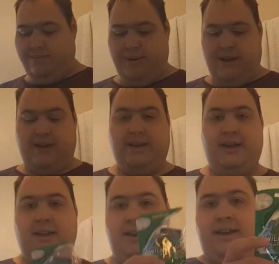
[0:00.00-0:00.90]
the Bic
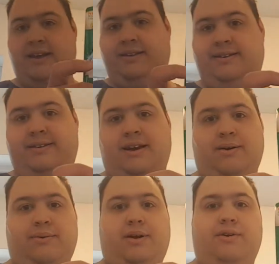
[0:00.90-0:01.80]
and this, I
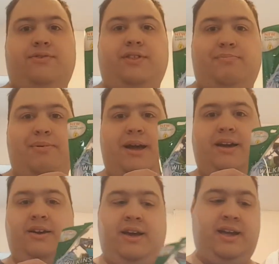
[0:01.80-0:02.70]
would go for the
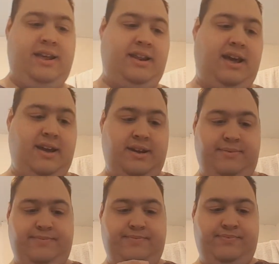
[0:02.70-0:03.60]
Bic any day.
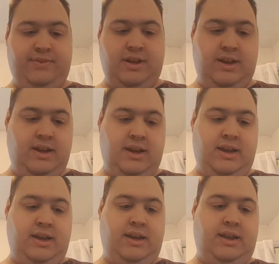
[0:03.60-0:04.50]

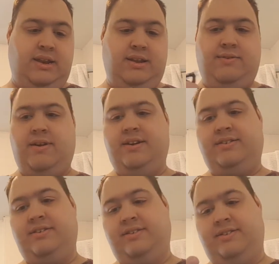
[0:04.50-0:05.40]
The
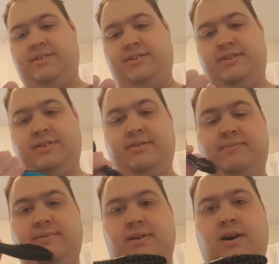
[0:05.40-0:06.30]
razors
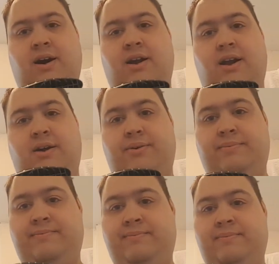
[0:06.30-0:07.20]
are hollow,
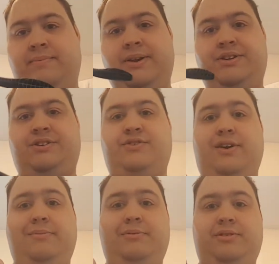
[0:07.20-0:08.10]
which
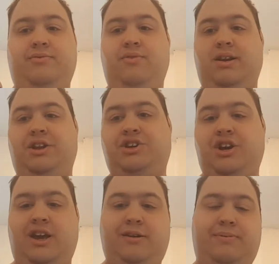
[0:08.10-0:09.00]
screams really
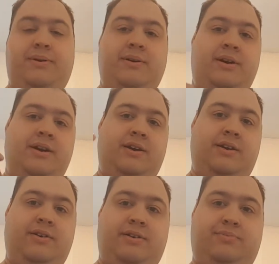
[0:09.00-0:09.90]
cheap,
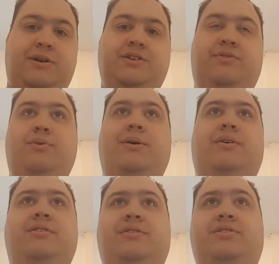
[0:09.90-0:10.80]
especially for
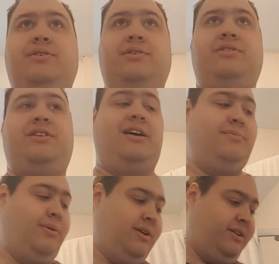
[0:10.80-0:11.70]
Wilkinson Sword
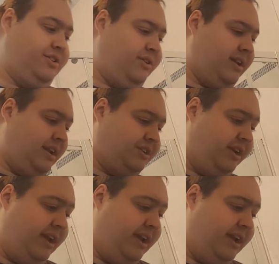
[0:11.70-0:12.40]
standpoint, because you can actually